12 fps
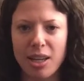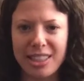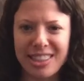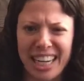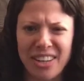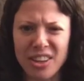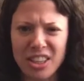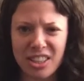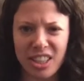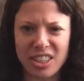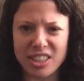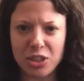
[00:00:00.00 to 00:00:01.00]
I know it looks a
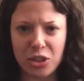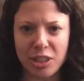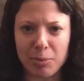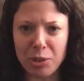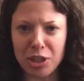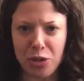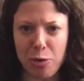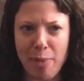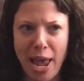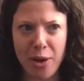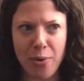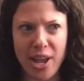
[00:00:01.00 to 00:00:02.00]
little too similar to a
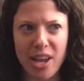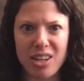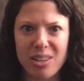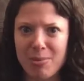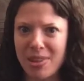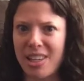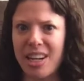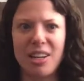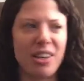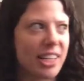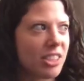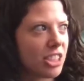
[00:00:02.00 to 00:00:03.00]
penguin, but then I
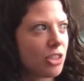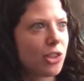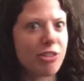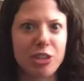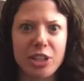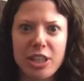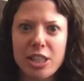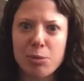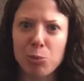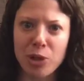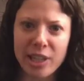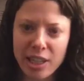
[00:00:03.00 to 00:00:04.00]
just reviewed it this
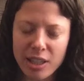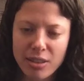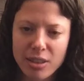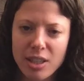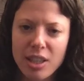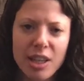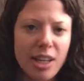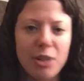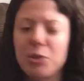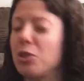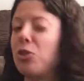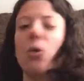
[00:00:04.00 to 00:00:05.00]
morning. It was
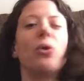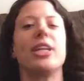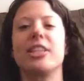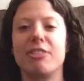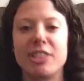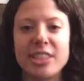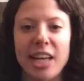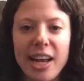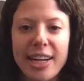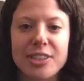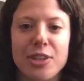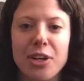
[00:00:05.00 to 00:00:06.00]
a totally different
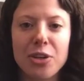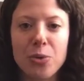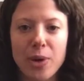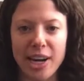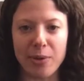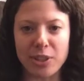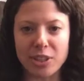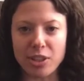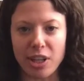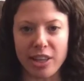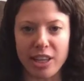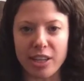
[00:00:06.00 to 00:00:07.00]
sign, so I don't know where I once saw
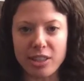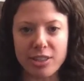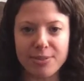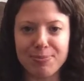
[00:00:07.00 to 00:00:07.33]
this.